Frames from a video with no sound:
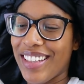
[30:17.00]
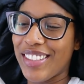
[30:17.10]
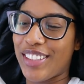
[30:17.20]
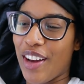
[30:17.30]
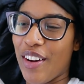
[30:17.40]

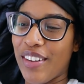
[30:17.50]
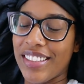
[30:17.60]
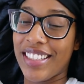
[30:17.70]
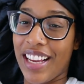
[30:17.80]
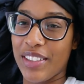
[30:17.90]
so
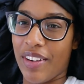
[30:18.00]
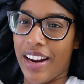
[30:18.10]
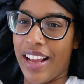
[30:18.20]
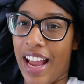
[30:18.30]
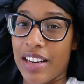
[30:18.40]
today's
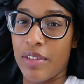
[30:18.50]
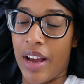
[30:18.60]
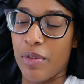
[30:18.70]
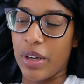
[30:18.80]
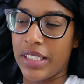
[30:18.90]
Friday. I do
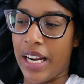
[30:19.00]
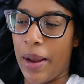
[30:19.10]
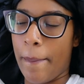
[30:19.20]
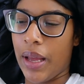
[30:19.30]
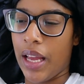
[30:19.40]
have work
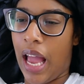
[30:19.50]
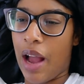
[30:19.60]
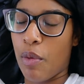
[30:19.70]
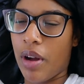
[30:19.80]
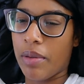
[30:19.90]
tonight, but
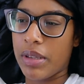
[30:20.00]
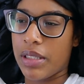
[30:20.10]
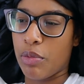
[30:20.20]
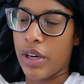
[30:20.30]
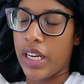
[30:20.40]
I woke up
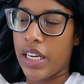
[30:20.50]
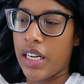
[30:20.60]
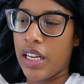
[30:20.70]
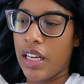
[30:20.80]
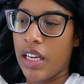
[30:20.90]
this morning.
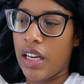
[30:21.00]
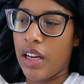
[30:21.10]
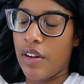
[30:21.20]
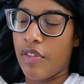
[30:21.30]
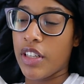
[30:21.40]

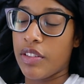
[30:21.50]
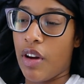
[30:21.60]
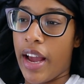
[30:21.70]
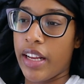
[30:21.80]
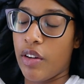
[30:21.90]
First of all,
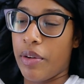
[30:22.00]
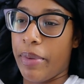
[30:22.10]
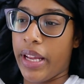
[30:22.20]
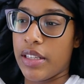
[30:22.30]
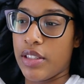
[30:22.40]
I didn't go to
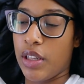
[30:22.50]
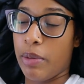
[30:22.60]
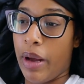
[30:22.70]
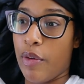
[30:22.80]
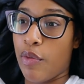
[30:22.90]
bed until
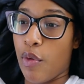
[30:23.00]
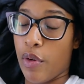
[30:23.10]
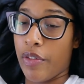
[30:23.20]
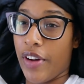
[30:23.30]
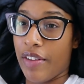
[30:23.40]
about 4
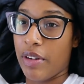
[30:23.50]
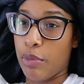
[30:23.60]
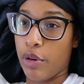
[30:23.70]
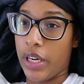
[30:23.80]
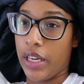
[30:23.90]
or 5 in the
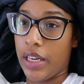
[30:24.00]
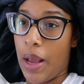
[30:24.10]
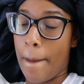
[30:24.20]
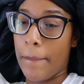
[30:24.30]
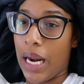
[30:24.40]
morning.
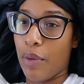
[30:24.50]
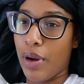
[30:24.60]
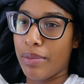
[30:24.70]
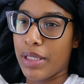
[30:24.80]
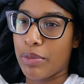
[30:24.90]
But I woke
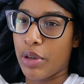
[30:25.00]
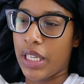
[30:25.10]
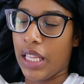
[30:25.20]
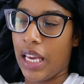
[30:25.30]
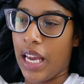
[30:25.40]
up this
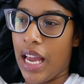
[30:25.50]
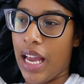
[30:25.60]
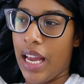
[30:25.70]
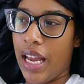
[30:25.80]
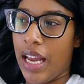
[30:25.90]
morning like,
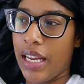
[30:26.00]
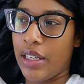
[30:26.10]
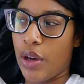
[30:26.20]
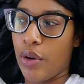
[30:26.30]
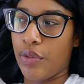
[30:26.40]
I
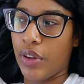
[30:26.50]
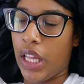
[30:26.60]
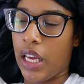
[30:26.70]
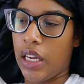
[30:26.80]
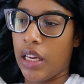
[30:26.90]
don't feel
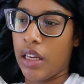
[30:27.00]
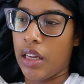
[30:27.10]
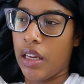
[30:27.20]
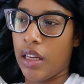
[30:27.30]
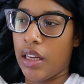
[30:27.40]
like
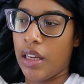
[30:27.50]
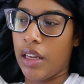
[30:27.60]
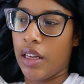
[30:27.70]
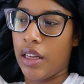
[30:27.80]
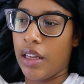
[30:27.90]

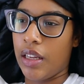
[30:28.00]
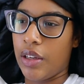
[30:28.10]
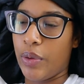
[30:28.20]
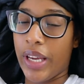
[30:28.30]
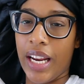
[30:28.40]

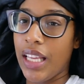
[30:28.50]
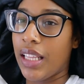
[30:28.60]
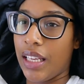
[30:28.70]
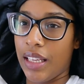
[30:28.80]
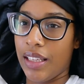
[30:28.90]
doing
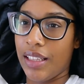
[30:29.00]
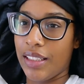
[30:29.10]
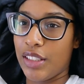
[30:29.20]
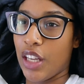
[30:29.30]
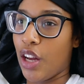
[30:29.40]
anything.
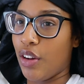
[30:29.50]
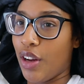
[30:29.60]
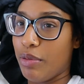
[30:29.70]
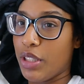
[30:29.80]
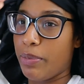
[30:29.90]
So
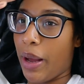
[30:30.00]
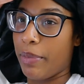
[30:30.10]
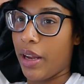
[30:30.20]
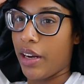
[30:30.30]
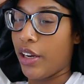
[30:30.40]
I'm just
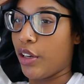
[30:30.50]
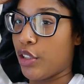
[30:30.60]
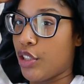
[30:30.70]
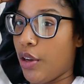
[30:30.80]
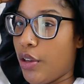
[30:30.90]
popping on here to
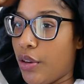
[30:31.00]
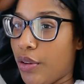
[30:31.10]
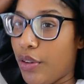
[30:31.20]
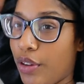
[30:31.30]
show you